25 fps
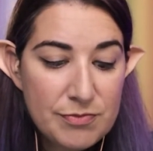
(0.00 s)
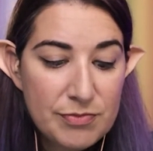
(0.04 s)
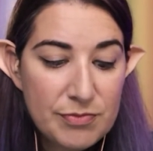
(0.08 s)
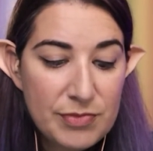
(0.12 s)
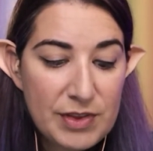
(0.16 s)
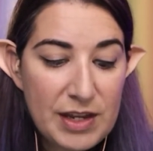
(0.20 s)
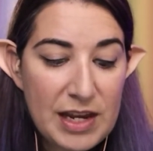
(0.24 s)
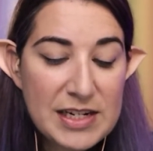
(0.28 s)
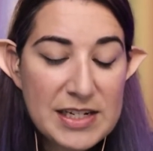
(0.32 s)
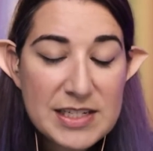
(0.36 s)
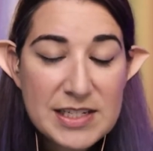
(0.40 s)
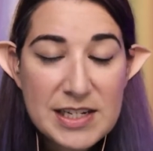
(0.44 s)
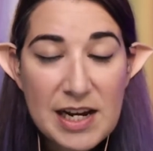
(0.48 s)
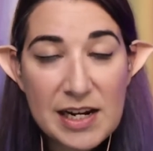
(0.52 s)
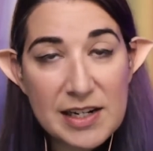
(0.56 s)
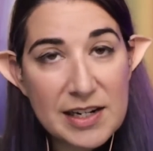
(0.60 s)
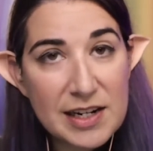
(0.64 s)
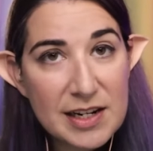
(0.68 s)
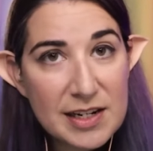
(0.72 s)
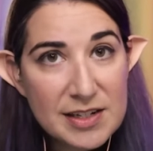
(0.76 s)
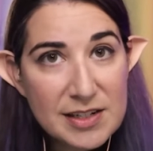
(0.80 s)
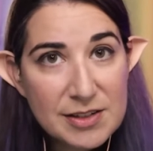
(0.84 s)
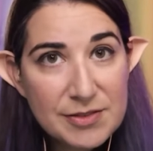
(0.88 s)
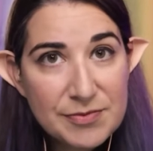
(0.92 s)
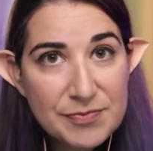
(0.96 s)

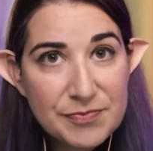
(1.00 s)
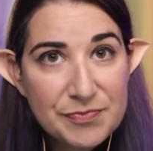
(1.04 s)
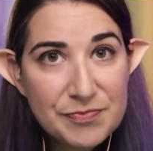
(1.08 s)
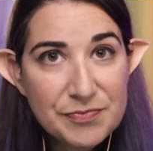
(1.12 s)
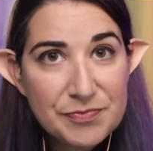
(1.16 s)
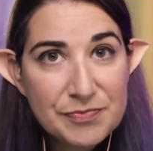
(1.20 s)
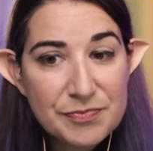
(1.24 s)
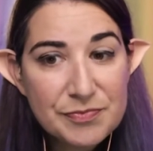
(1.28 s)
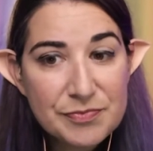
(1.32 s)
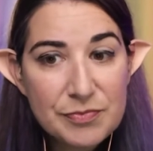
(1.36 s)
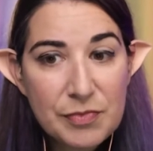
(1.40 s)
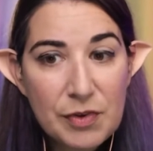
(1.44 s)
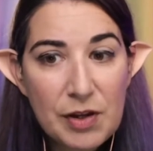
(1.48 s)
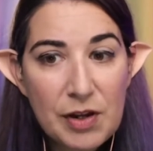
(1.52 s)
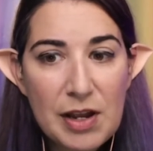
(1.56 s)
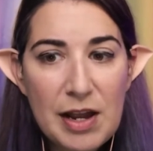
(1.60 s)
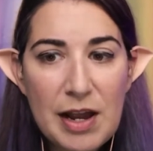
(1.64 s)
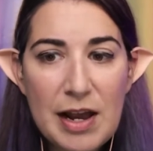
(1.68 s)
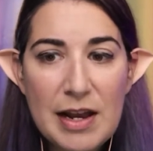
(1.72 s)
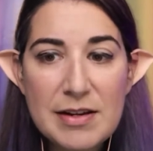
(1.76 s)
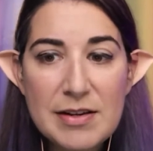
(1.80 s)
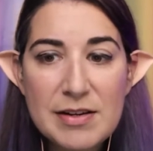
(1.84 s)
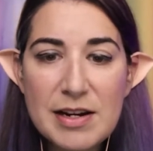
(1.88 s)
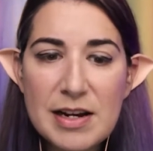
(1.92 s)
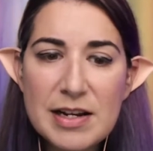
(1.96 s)
excited
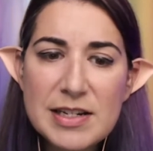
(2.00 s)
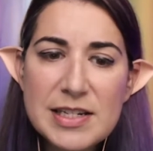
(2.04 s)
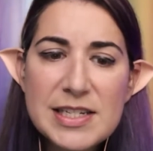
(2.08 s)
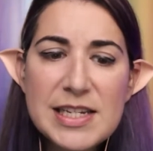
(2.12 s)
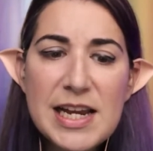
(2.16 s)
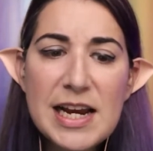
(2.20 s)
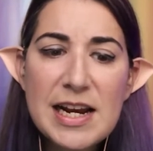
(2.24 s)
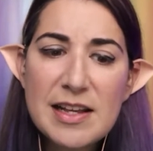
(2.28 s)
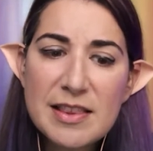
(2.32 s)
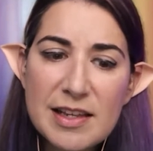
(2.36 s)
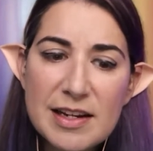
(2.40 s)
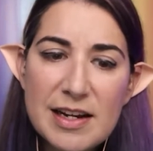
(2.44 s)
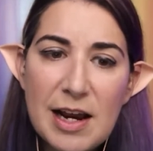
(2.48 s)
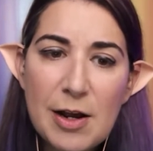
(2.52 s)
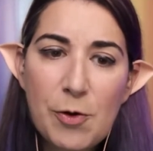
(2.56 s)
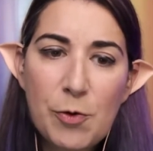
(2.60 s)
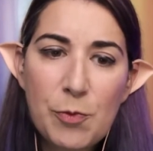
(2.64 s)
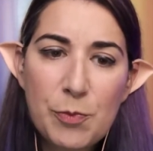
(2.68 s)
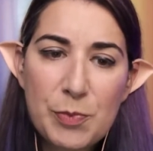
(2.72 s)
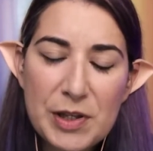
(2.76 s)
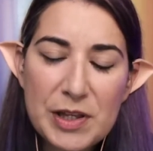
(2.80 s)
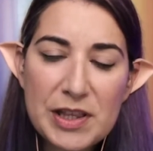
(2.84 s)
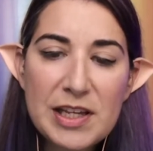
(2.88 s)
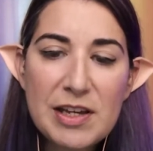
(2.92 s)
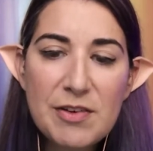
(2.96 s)
and sad that I will
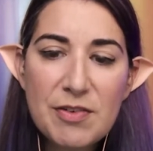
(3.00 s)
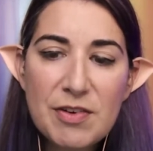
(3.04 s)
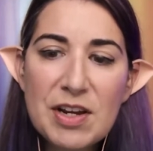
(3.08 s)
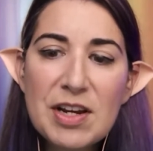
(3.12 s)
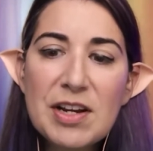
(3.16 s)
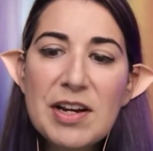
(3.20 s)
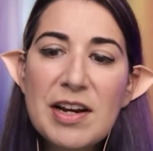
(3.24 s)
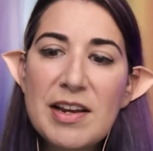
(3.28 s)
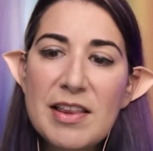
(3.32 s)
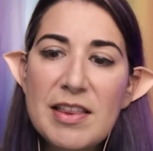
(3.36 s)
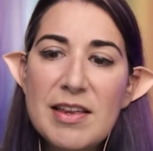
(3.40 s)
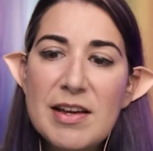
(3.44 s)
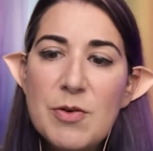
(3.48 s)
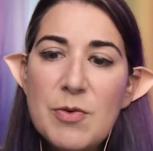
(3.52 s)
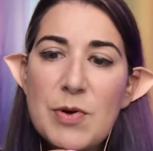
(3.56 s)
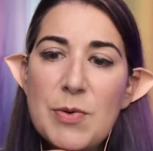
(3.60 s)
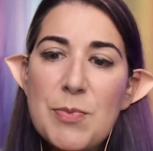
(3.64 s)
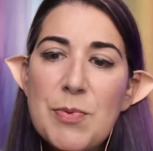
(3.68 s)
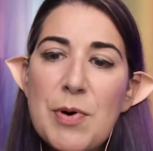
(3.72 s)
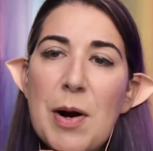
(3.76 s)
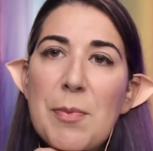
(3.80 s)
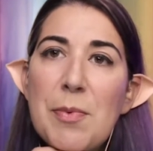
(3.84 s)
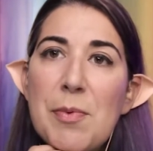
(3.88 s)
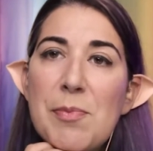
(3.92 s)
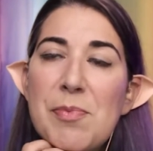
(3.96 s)
be leaving. I think we
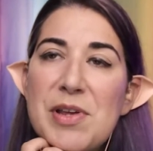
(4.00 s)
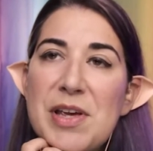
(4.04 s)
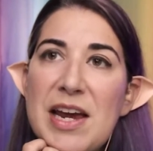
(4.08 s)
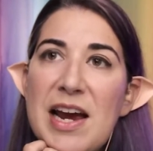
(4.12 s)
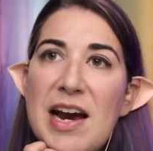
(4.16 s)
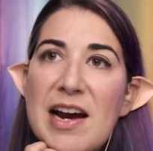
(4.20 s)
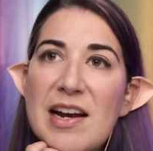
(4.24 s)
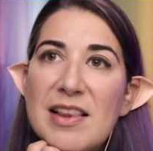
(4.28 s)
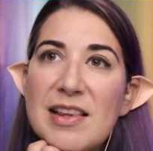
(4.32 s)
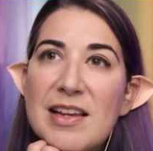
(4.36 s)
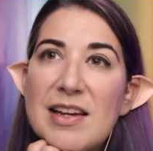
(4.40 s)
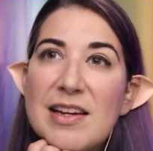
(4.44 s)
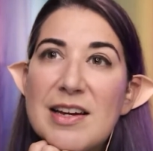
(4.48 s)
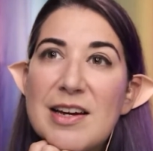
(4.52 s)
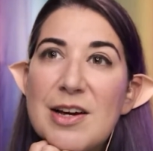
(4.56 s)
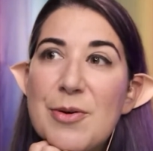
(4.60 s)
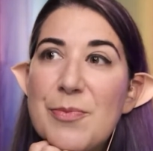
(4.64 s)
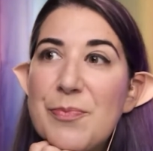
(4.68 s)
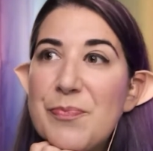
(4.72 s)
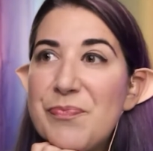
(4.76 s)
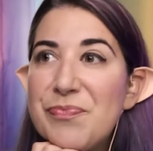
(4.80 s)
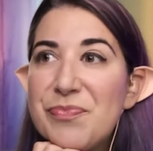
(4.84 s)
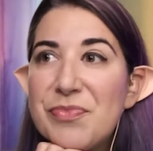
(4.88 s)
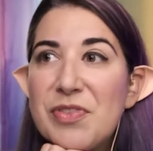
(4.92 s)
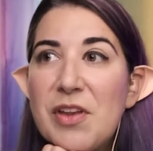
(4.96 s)
probably had like a
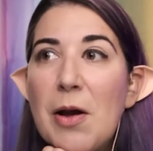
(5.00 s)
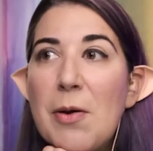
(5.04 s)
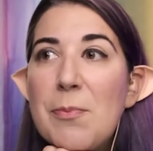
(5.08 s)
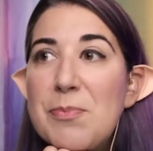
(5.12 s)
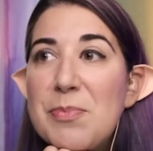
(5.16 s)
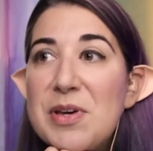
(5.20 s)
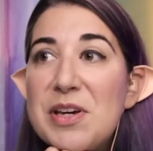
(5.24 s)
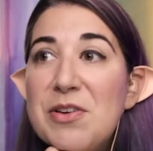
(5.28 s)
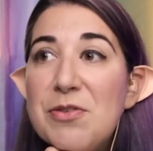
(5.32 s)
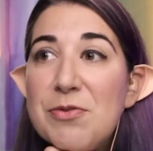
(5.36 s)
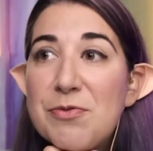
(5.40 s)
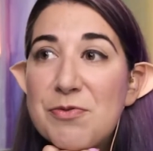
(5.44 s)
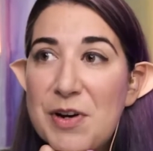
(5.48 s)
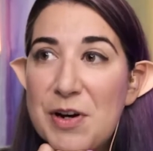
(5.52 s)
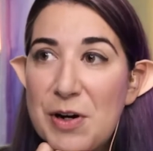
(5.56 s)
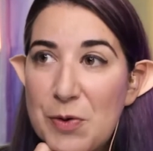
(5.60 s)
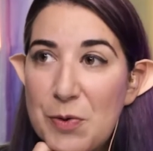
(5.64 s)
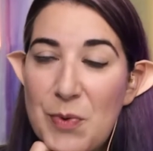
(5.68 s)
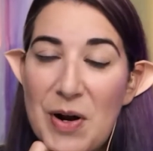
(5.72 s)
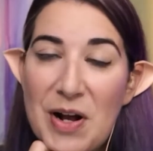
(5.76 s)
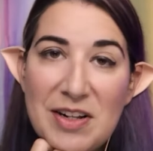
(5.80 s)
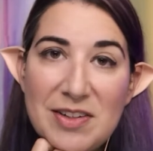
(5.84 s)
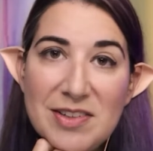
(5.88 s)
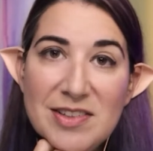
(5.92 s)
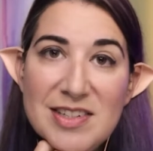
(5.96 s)
big
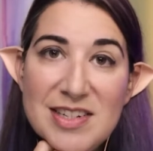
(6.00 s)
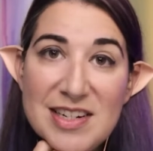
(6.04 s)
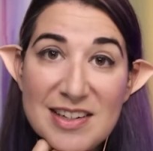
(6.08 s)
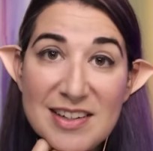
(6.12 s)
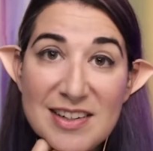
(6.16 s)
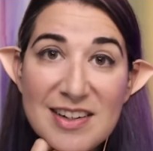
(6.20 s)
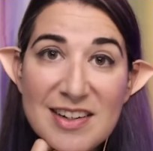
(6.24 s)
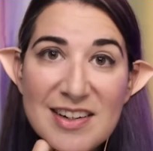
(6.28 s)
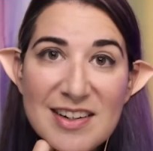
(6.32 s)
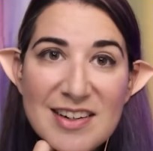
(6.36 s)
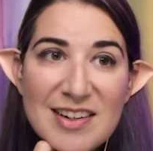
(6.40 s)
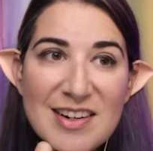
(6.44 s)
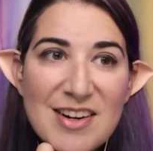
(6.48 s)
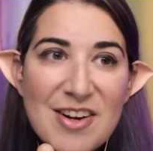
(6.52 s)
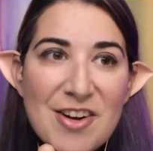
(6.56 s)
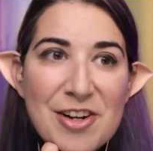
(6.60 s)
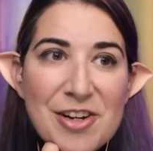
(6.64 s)
farewell dinner,